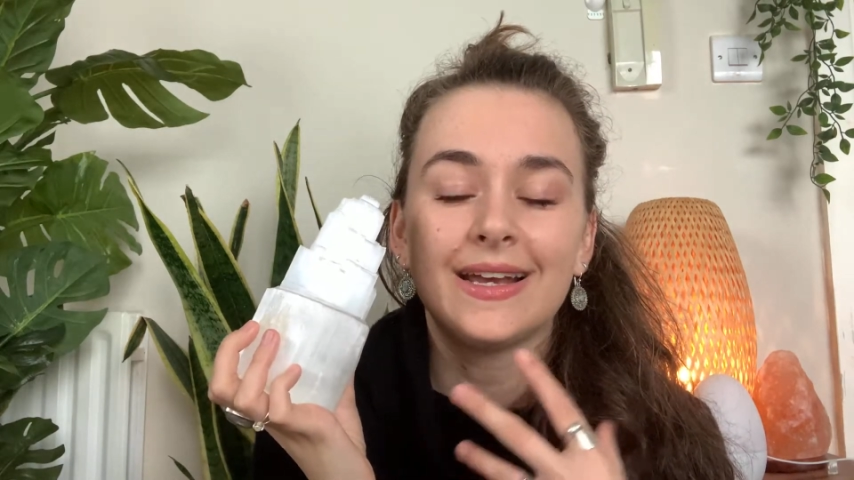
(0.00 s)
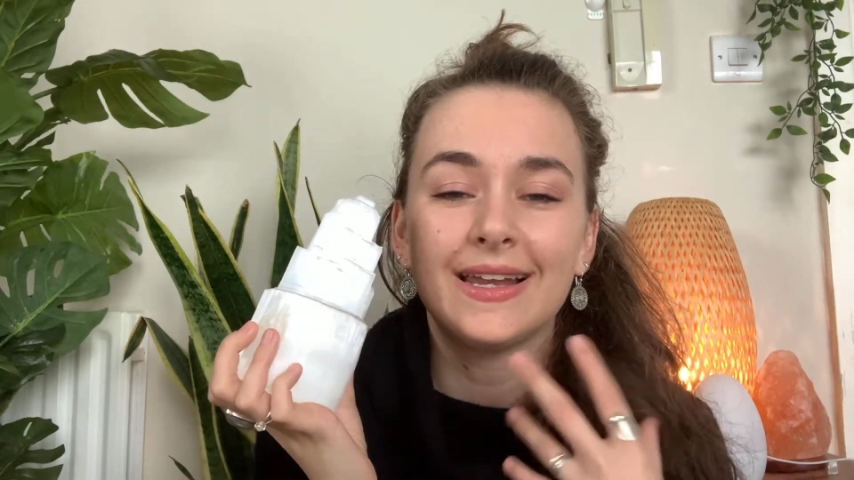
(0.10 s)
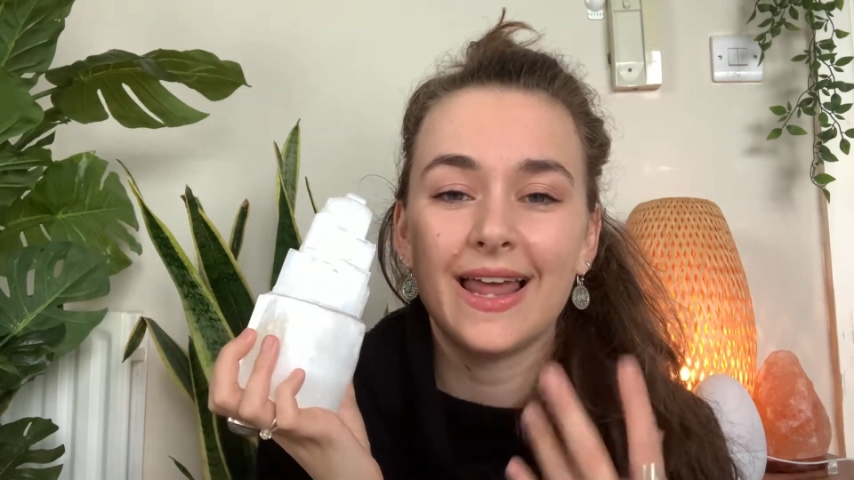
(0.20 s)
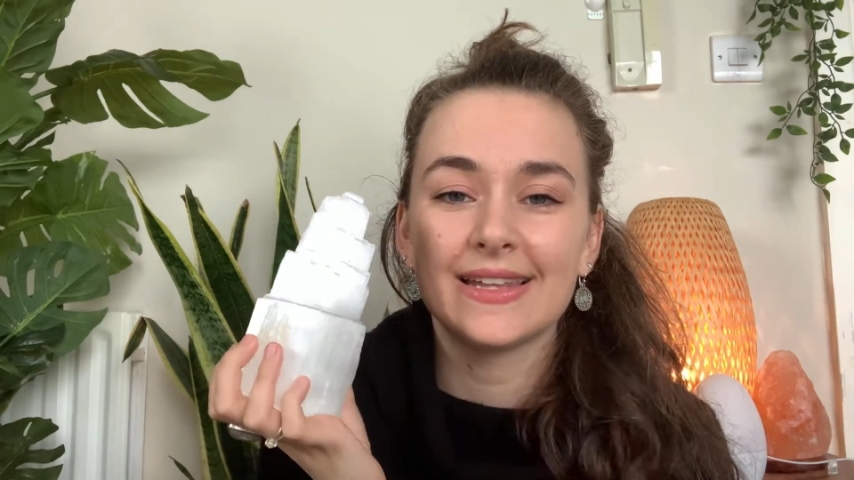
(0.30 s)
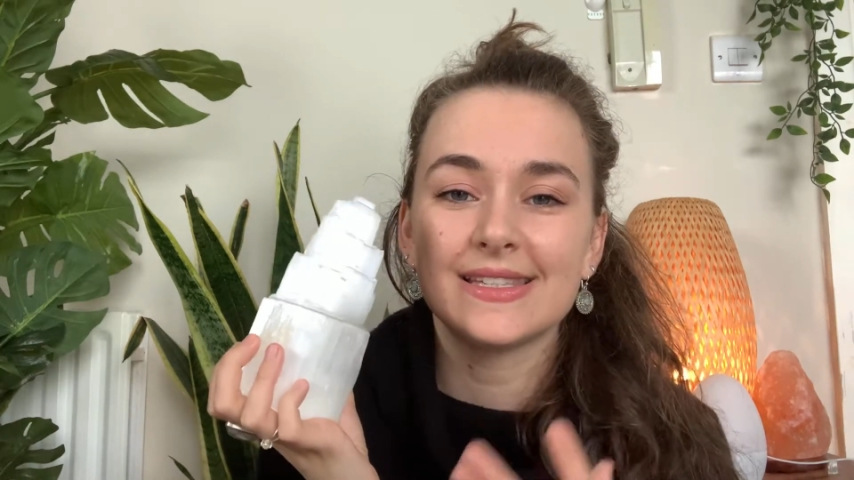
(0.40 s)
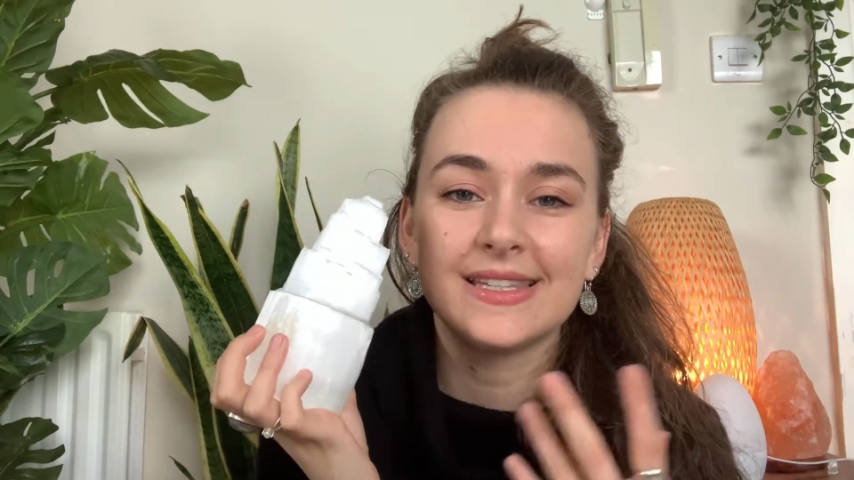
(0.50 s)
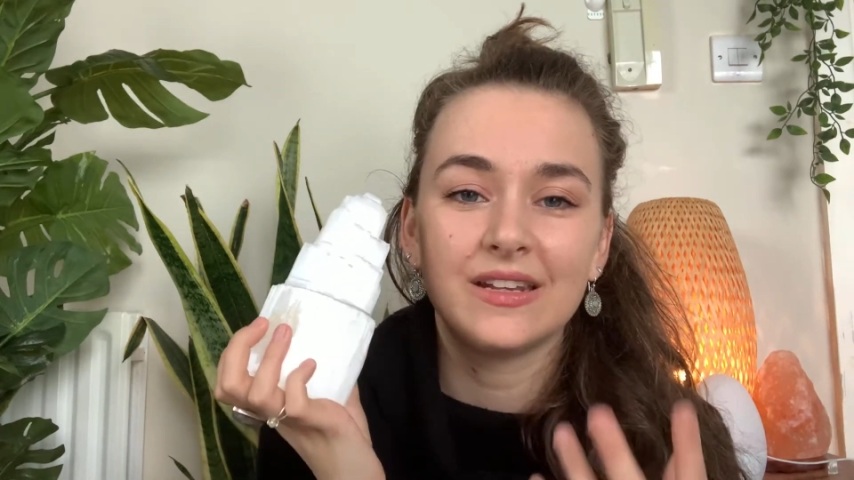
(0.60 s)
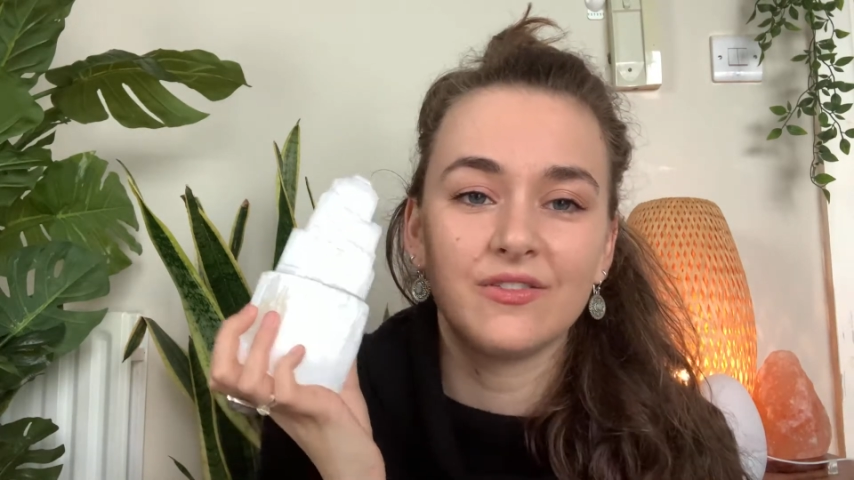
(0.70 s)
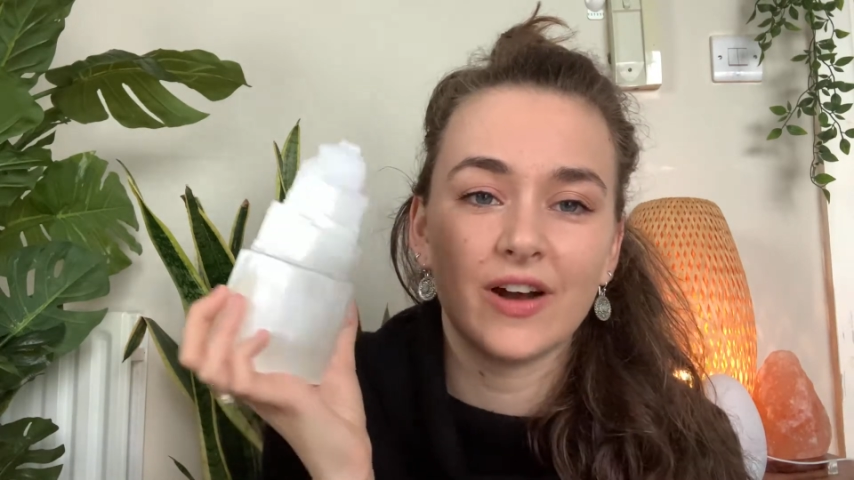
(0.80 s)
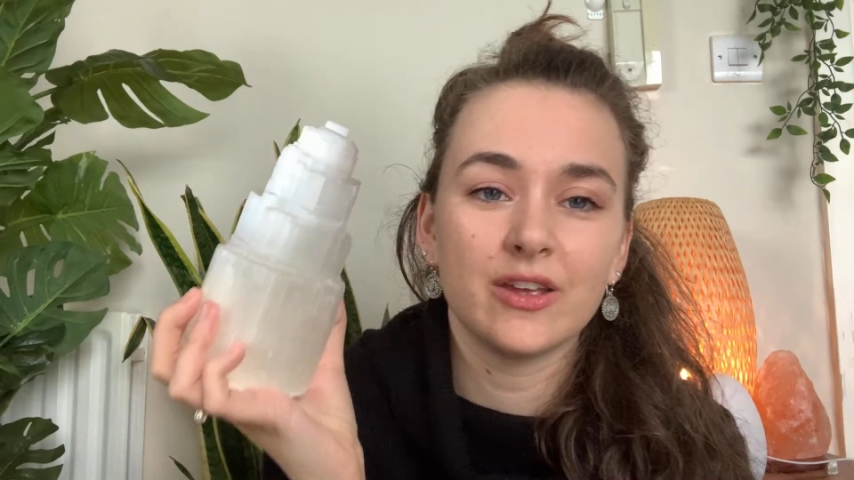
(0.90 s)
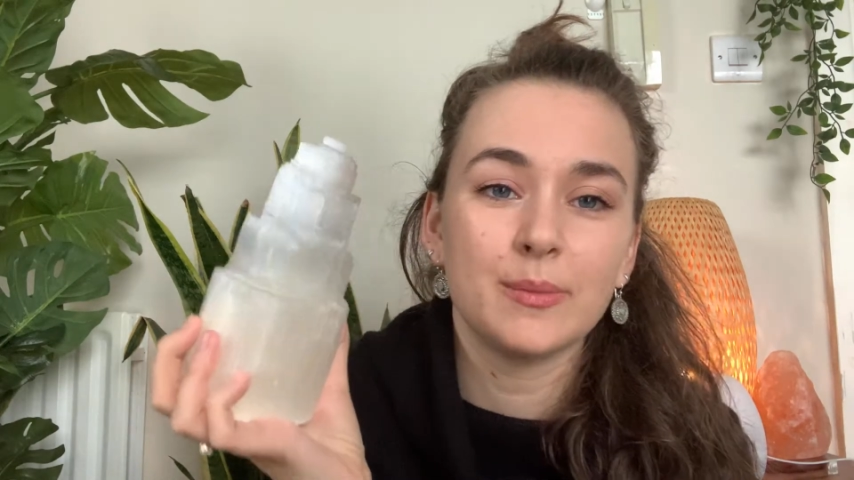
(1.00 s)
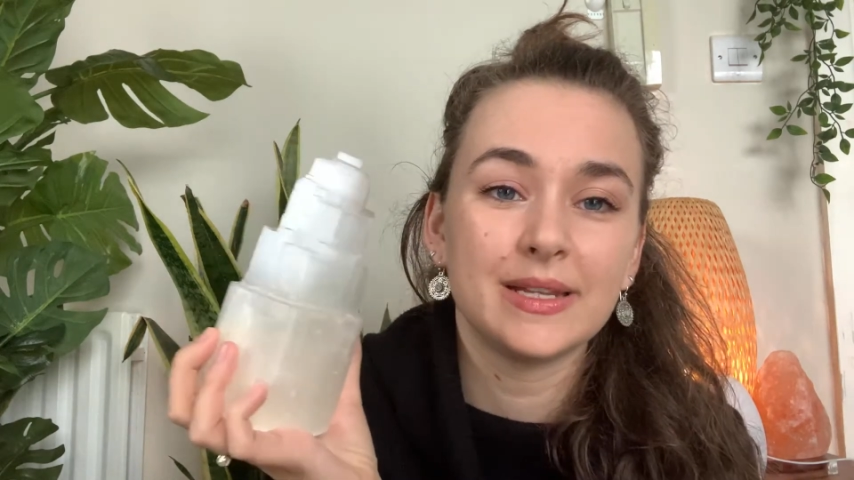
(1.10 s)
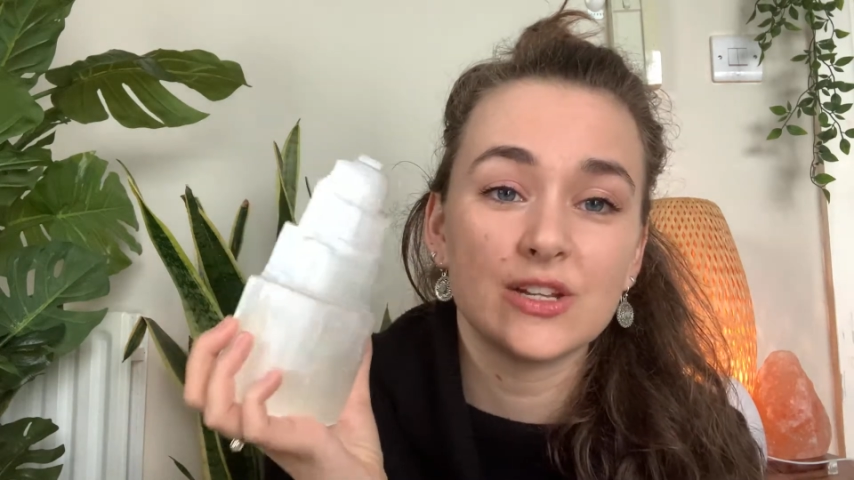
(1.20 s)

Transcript: cleanse the environment.